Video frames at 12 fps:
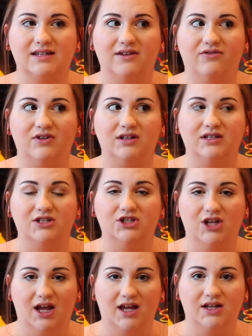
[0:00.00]
definitely
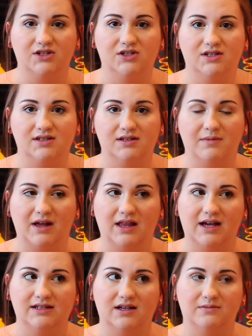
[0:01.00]
changed since my
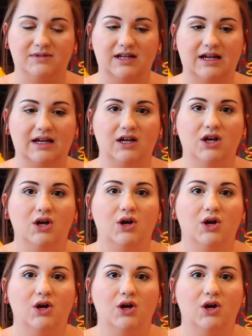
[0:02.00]
last update